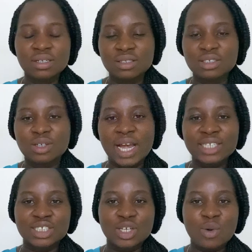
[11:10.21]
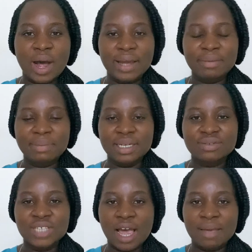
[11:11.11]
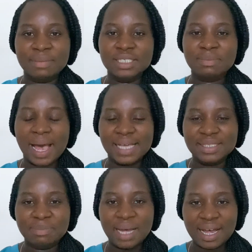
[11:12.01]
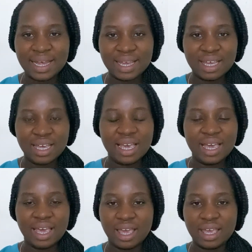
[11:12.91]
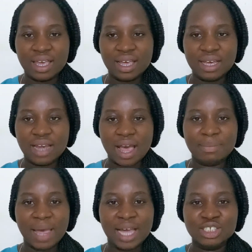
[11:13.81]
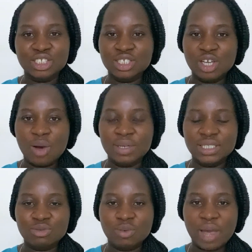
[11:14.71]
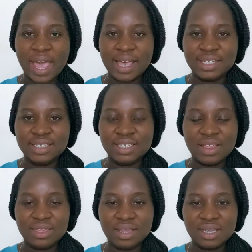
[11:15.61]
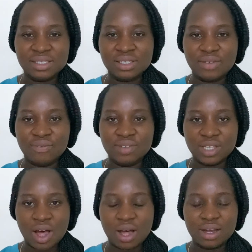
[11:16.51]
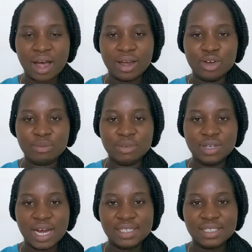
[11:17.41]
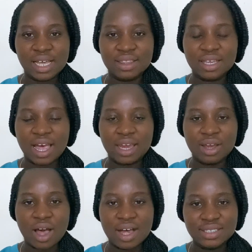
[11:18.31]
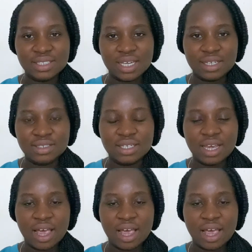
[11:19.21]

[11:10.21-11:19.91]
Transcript: So actually quite a bit of time has passed by, and I'm actually going to end this vlog. I hope you guys like the kind of content